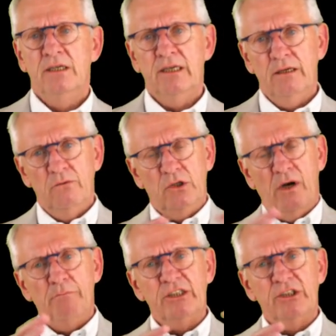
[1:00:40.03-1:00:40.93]
You
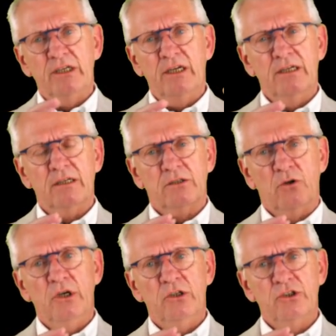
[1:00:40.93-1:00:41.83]
are mixing here
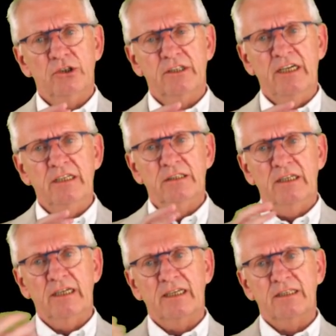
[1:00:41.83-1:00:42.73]
commercial
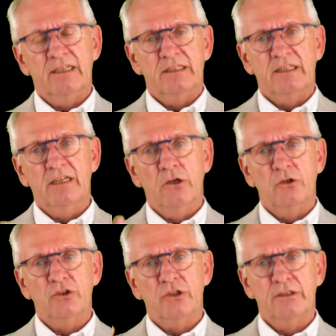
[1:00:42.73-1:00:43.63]
thinking and
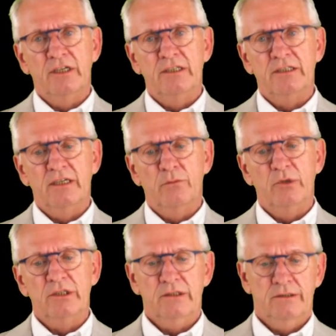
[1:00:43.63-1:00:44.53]
technological thinking a
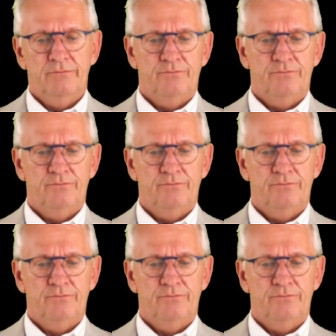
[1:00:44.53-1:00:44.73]
bit.